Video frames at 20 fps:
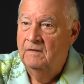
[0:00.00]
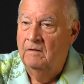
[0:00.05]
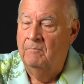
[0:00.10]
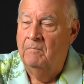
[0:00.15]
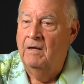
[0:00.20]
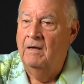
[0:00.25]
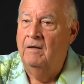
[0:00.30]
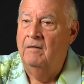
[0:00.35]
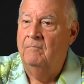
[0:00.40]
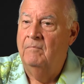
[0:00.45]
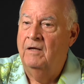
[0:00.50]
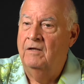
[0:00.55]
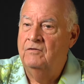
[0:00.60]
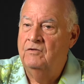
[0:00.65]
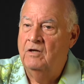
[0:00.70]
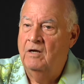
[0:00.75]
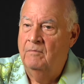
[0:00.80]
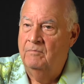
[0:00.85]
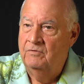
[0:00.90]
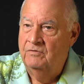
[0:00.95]
my, my
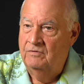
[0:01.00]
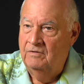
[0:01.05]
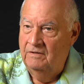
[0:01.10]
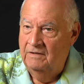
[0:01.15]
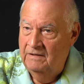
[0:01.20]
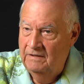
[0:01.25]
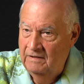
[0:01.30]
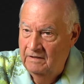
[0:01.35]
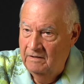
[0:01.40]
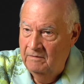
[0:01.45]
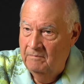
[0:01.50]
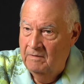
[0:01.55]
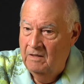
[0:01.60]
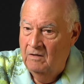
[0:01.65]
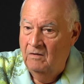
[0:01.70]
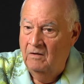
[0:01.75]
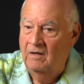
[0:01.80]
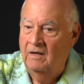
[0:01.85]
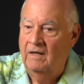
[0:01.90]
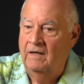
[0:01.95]
job was to get them
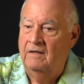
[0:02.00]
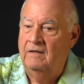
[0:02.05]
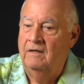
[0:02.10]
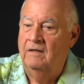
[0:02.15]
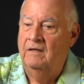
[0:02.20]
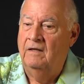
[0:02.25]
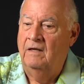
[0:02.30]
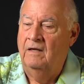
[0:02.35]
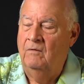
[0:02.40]
all elected, mm-hmm.